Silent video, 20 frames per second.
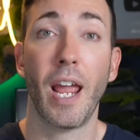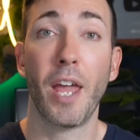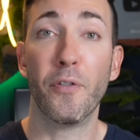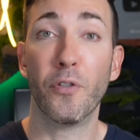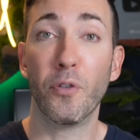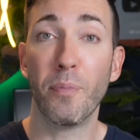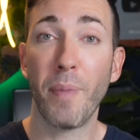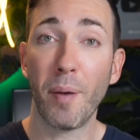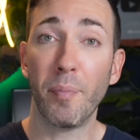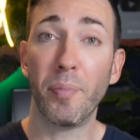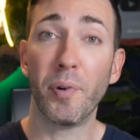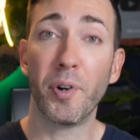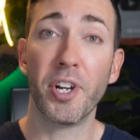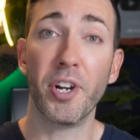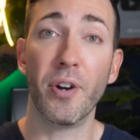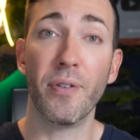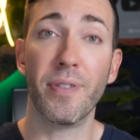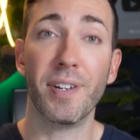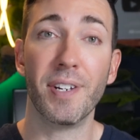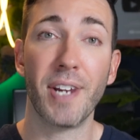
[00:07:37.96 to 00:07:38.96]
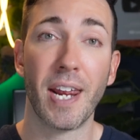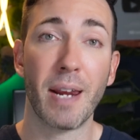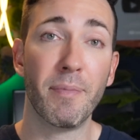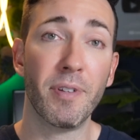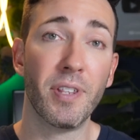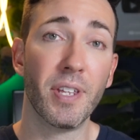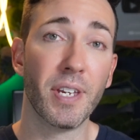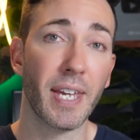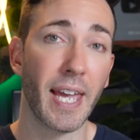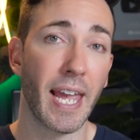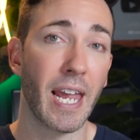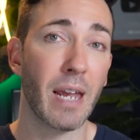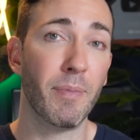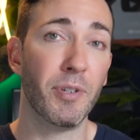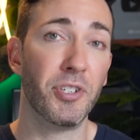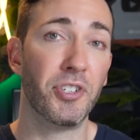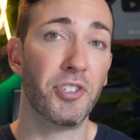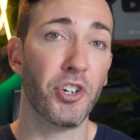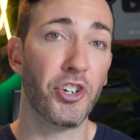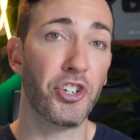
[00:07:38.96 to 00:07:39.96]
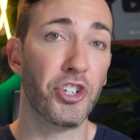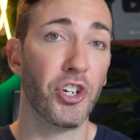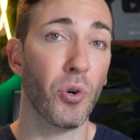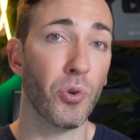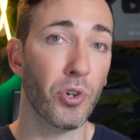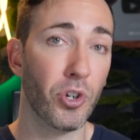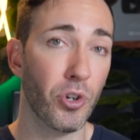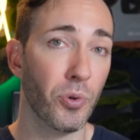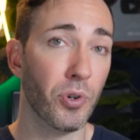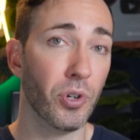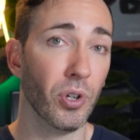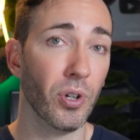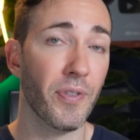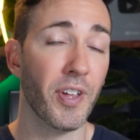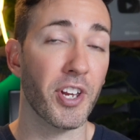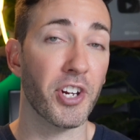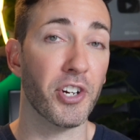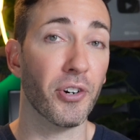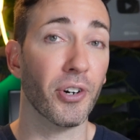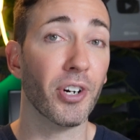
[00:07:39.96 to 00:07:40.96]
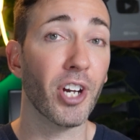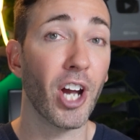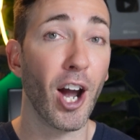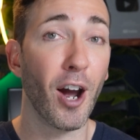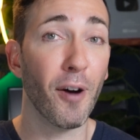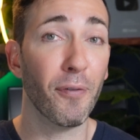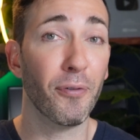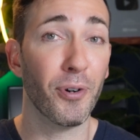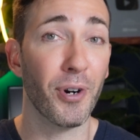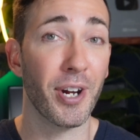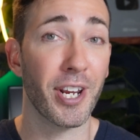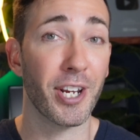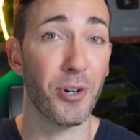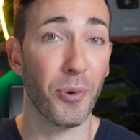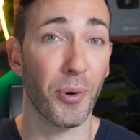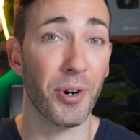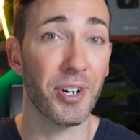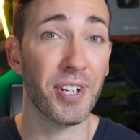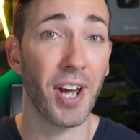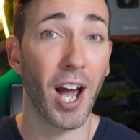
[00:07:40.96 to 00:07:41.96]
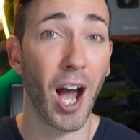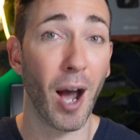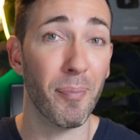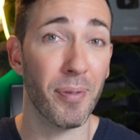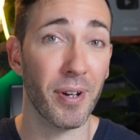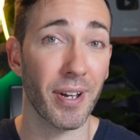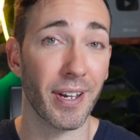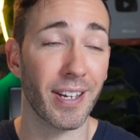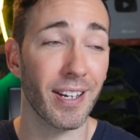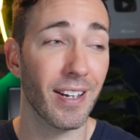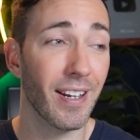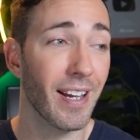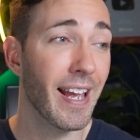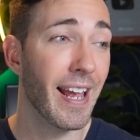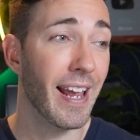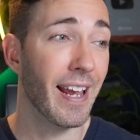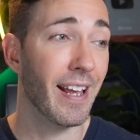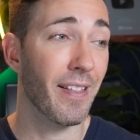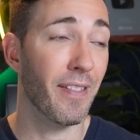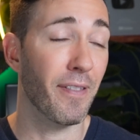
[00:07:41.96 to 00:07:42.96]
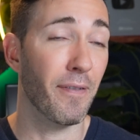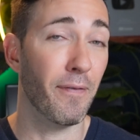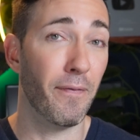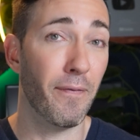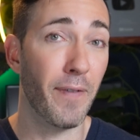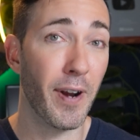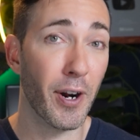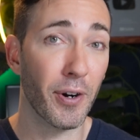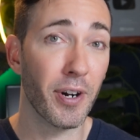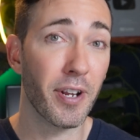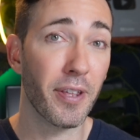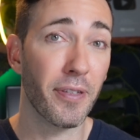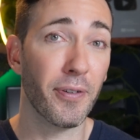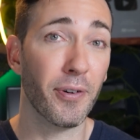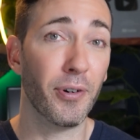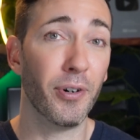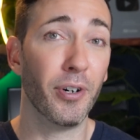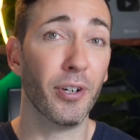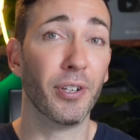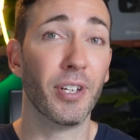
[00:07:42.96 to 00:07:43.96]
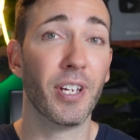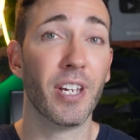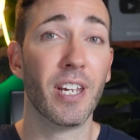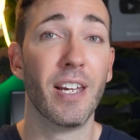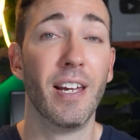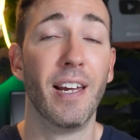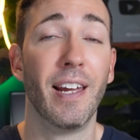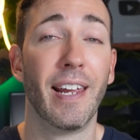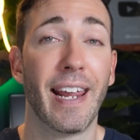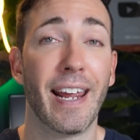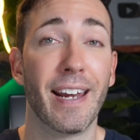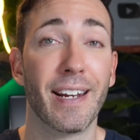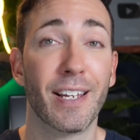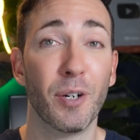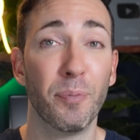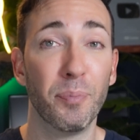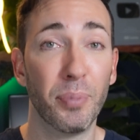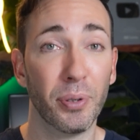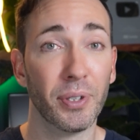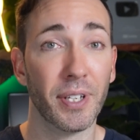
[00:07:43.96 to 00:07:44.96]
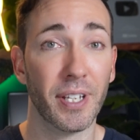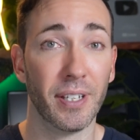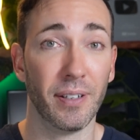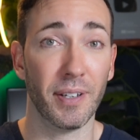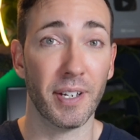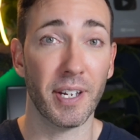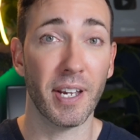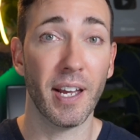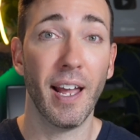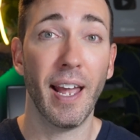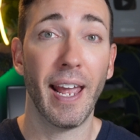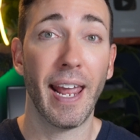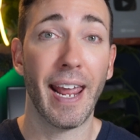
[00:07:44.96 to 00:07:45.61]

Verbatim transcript: And remember here, the name of the game is to show Google that you're covering your topic very thoroughly and completely.